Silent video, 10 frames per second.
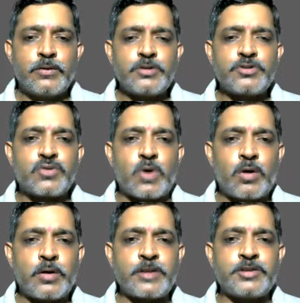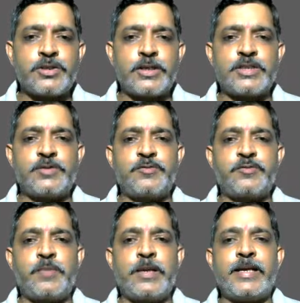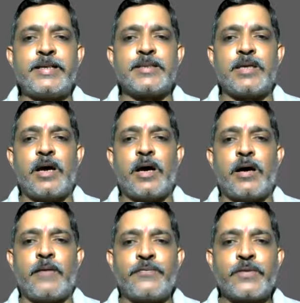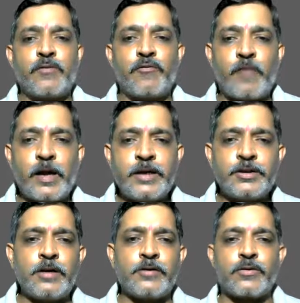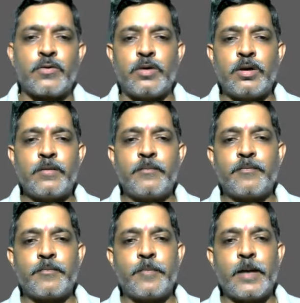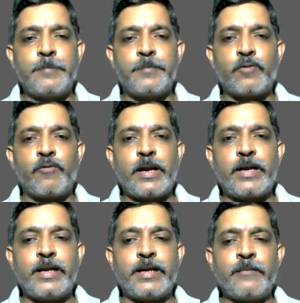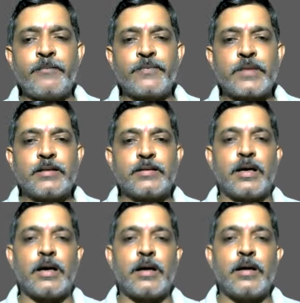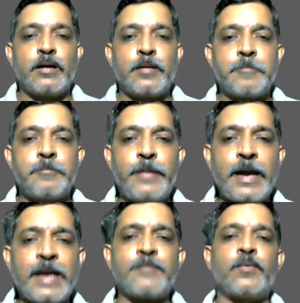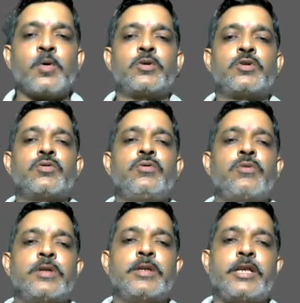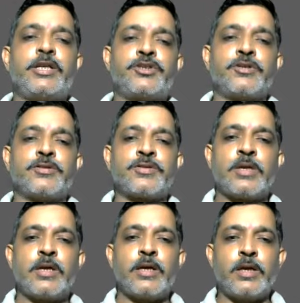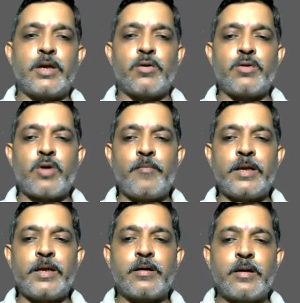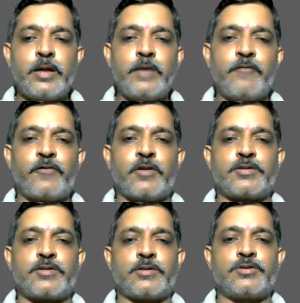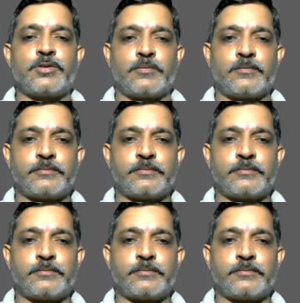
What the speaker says: Stock exchange plays a vital role by providing the backbone to nation's economic infrastructure.